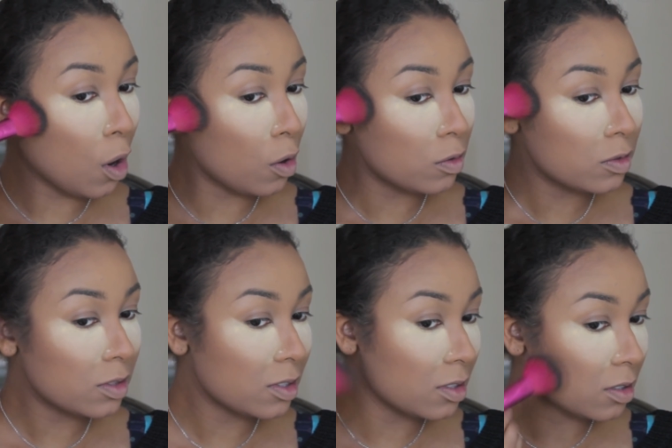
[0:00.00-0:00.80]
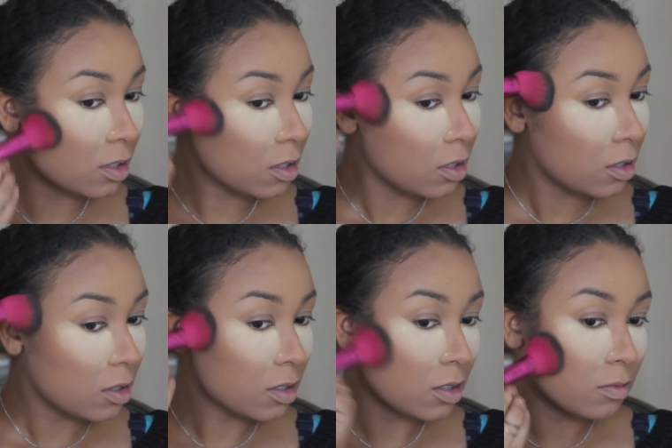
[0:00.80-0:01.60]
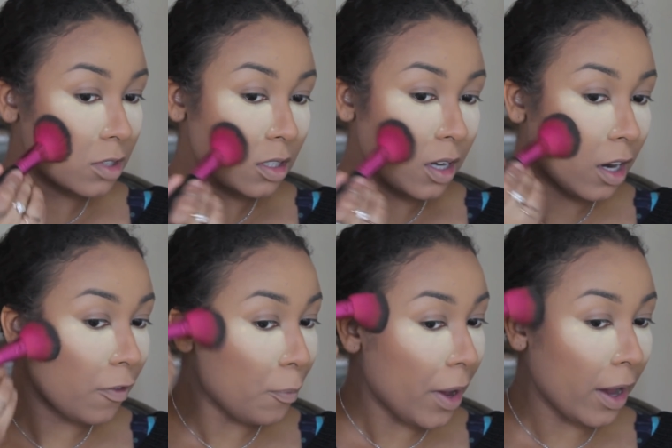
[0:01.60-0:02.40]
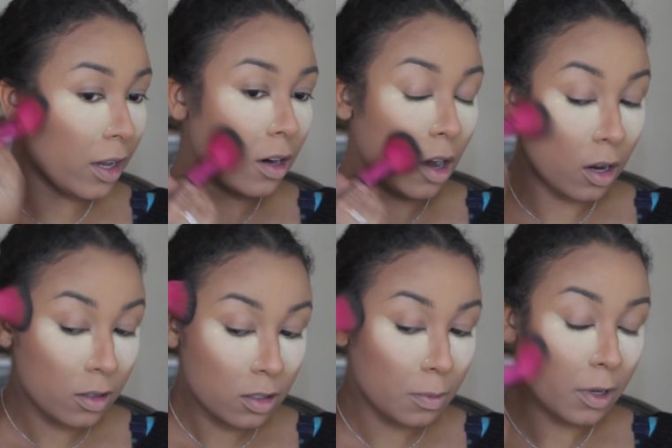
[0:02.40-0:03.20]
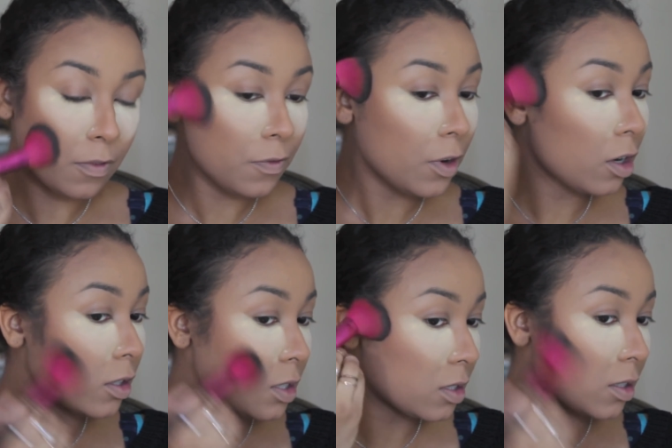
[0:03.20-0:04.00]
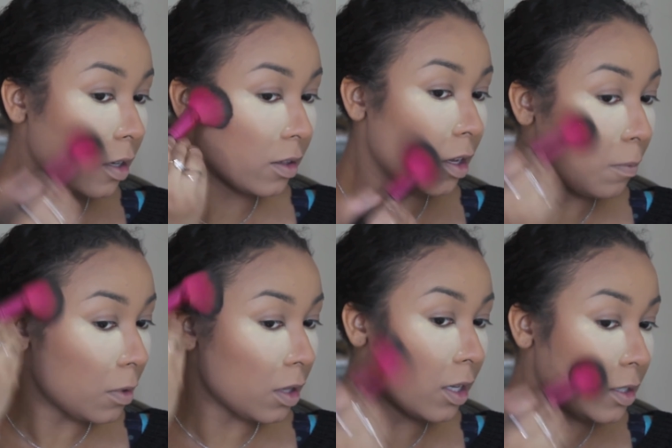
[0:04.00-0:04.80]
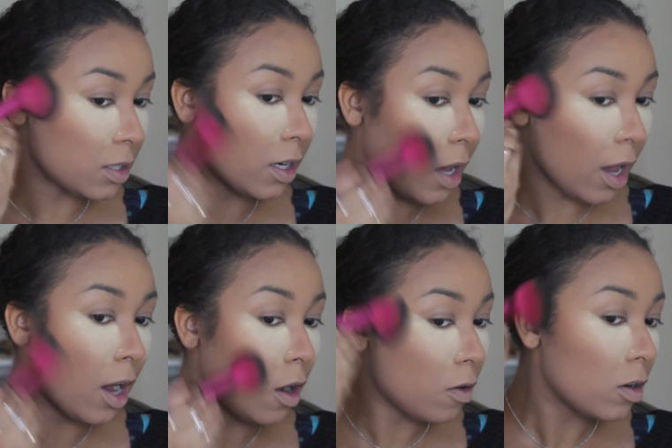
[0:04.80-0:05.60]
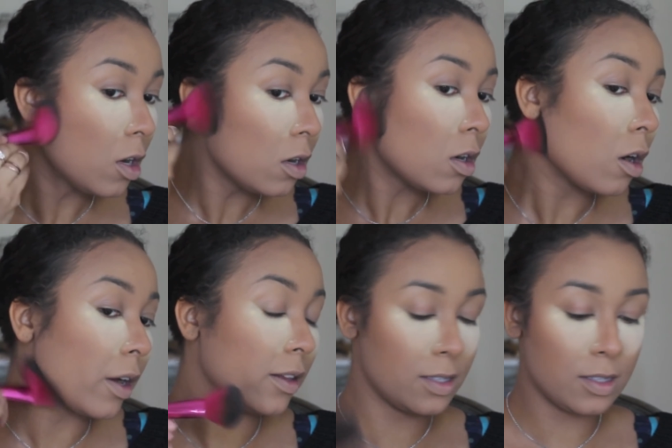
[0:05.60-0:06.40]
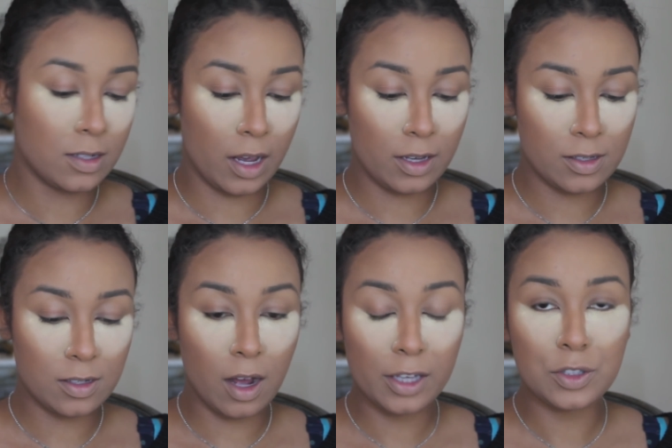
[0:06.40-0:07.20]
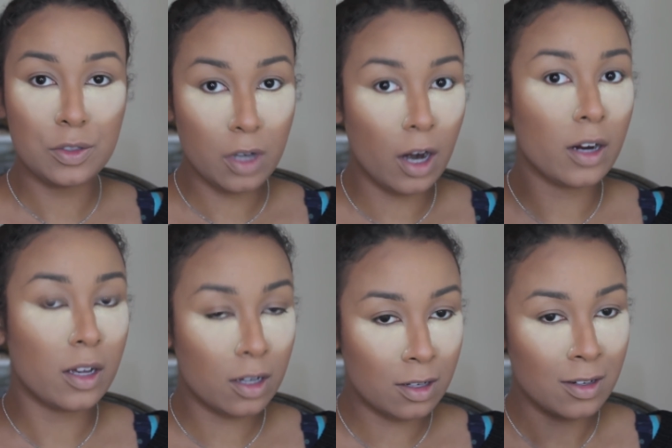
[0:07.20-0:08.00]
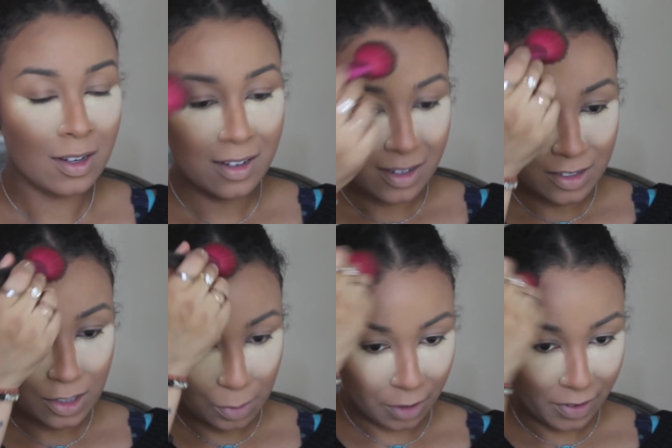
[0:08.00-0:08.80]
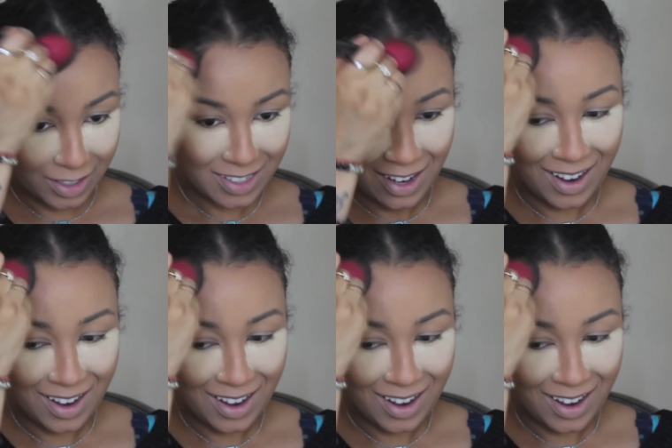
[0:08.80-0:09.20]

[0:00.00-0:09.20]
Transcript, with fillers: goes. I'm just gonna kind of pack it on a little bit first, and then blend it out. Okay, this is nice. It's not like too dark. This is perfect.